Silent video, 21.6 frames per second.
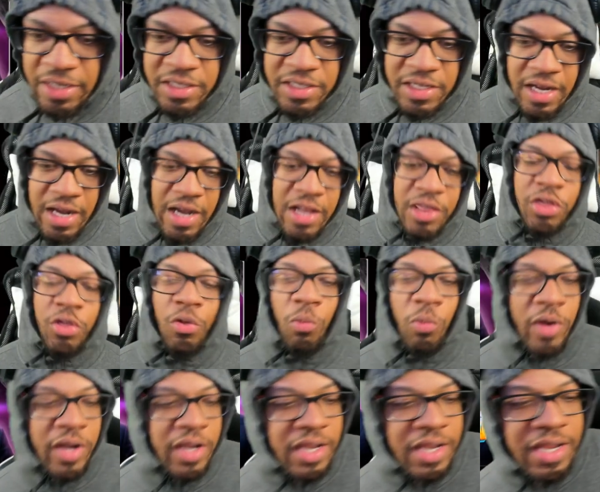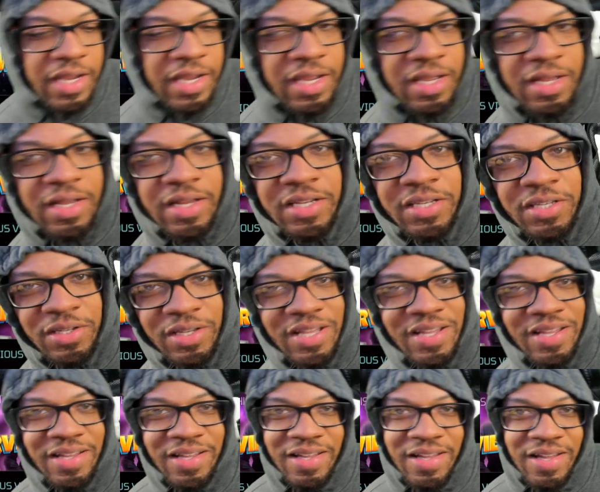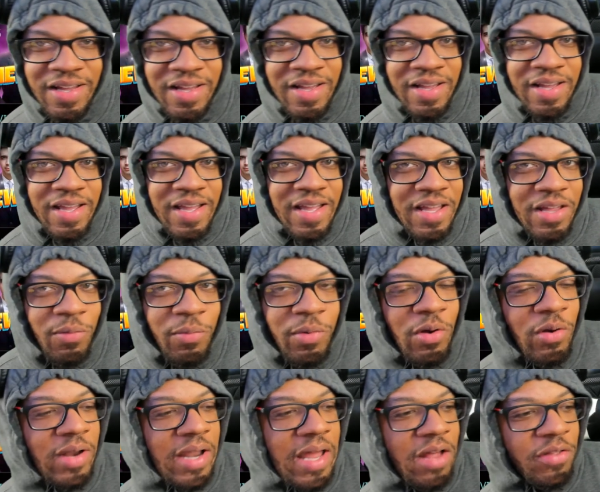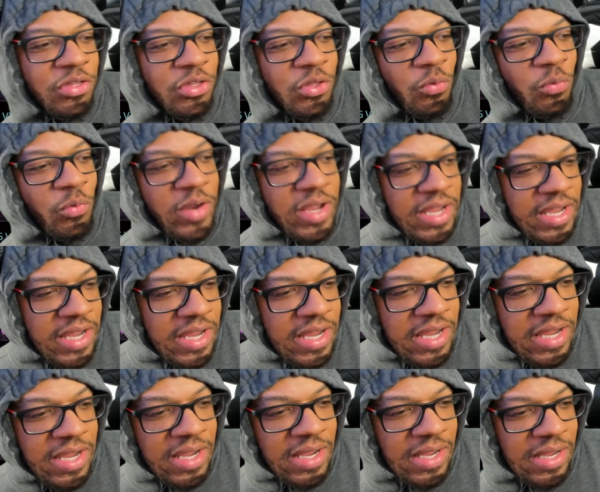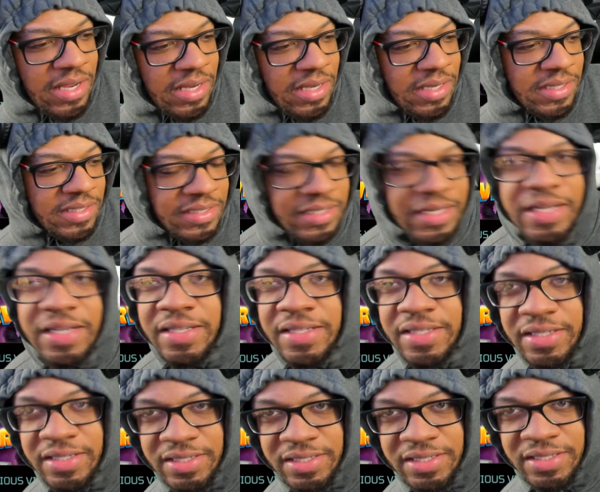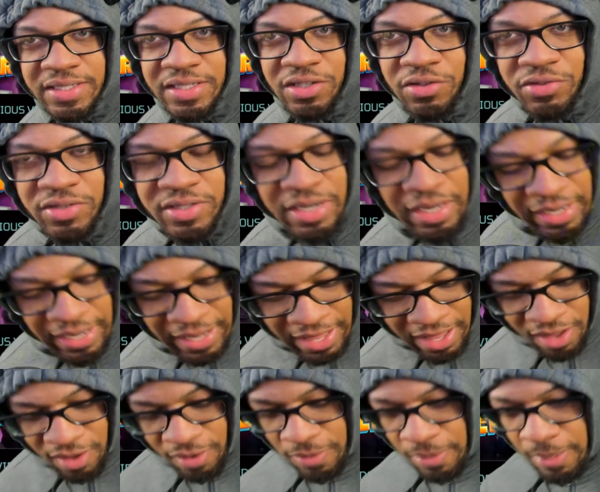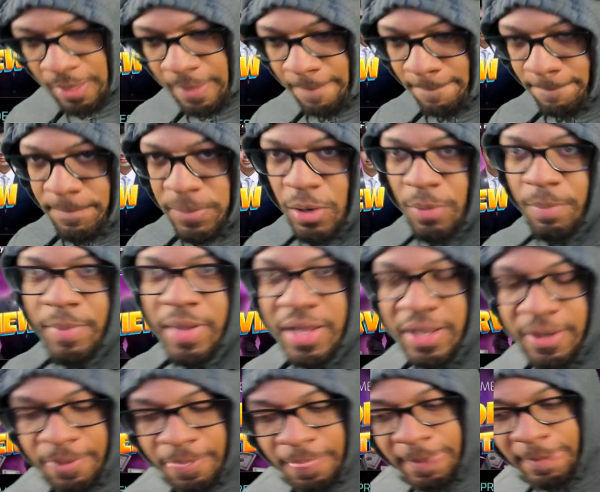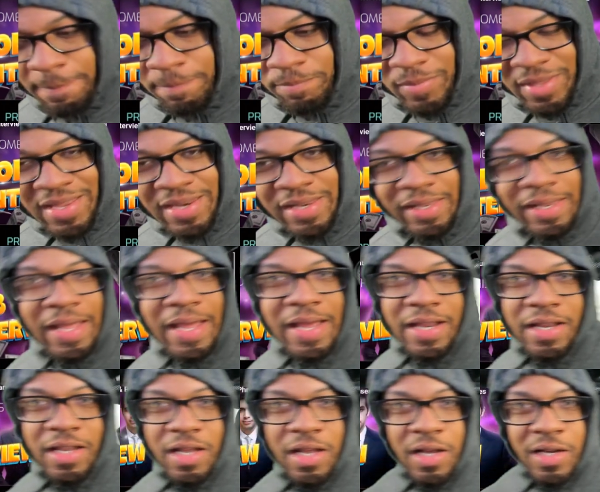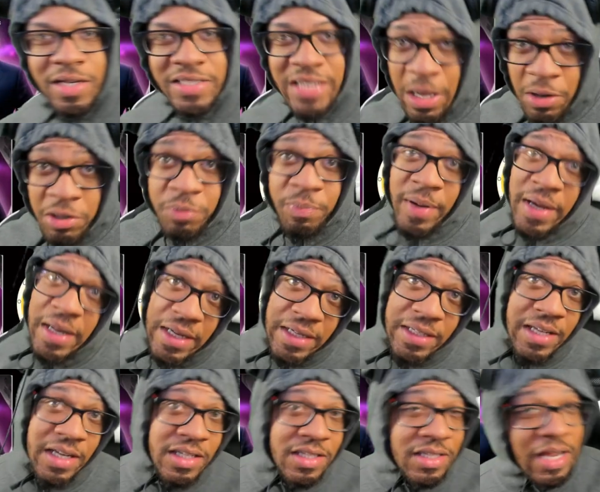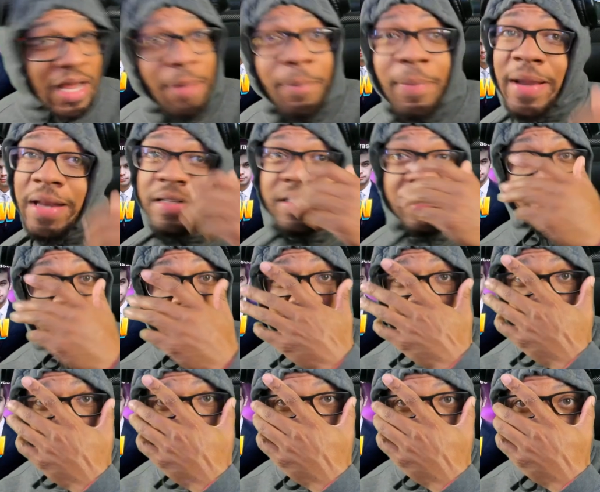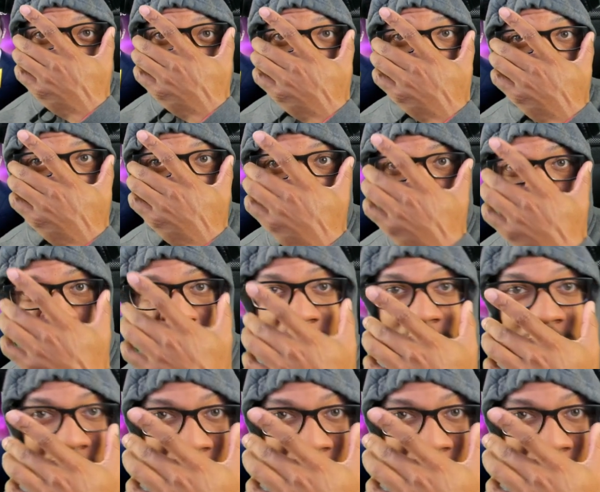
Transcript: All right, we're gonna allow three sentences using allow, permit, and let. Cause I was paying attention. I paid attention in school, even though I